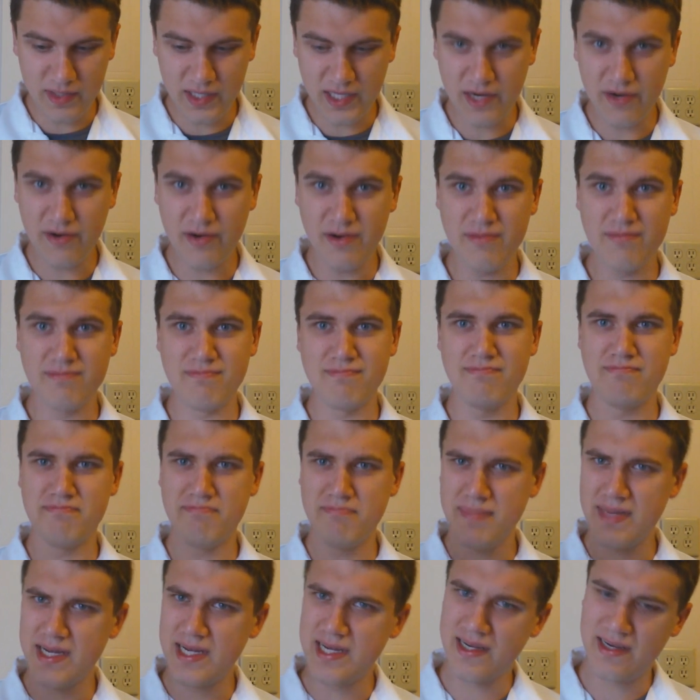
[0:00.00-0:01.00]
They were
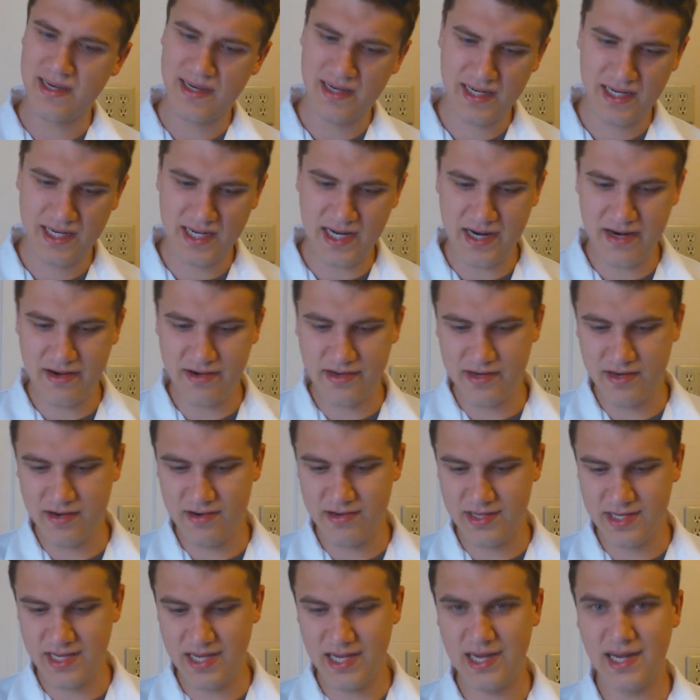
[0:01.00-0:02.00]
meh
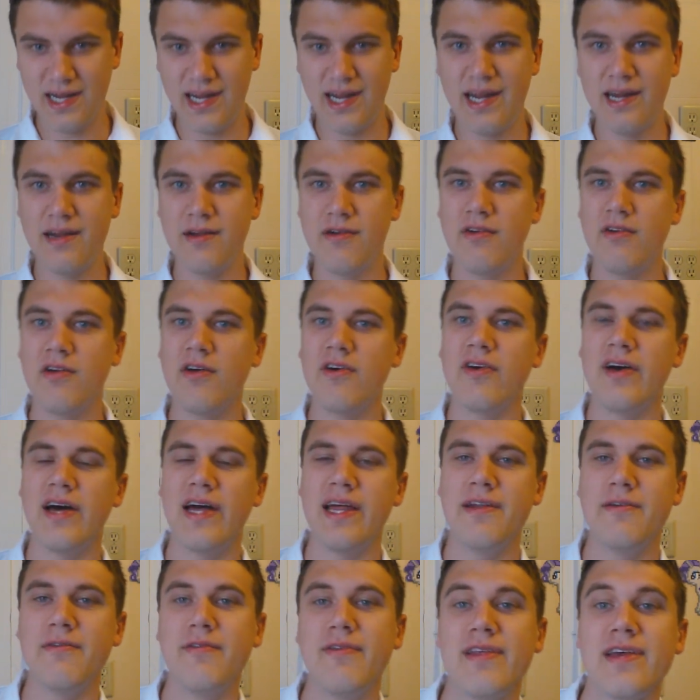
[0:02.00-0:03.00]
characters, and I don't know,
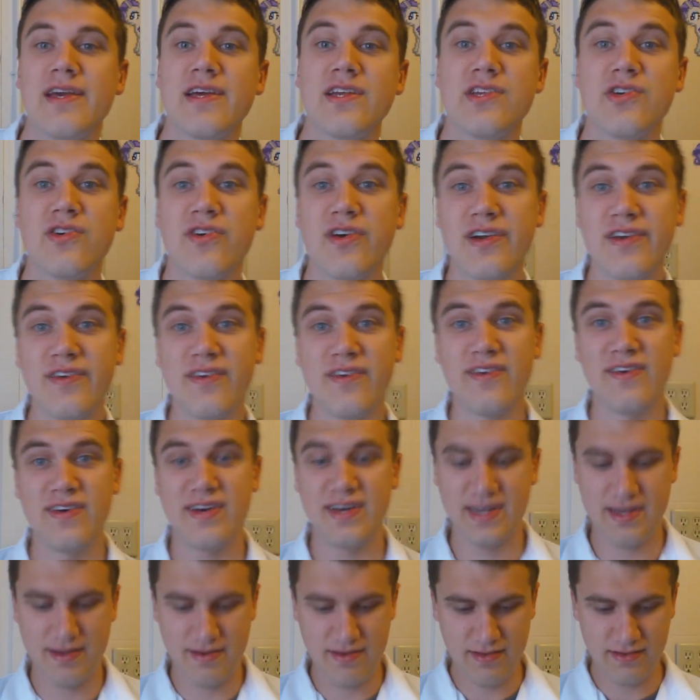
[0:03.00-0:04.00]
I didn't really enjoy them a
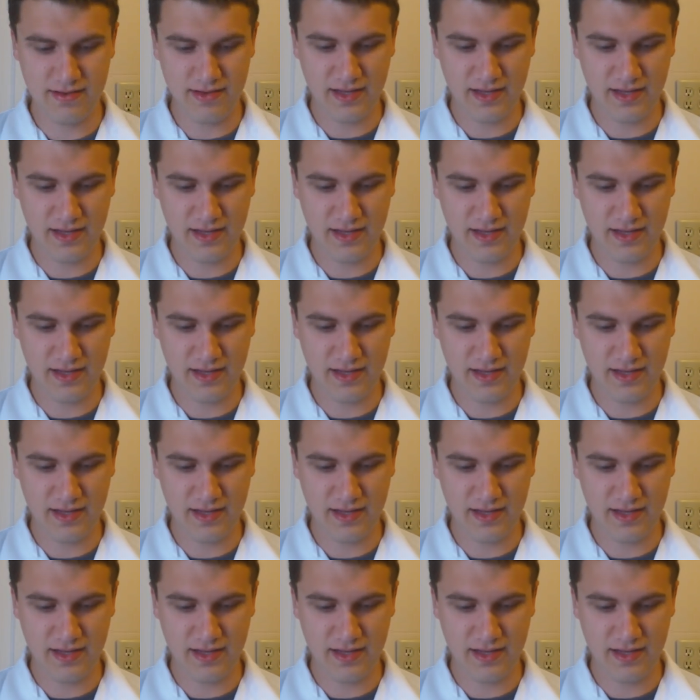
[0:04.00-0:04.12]
lot.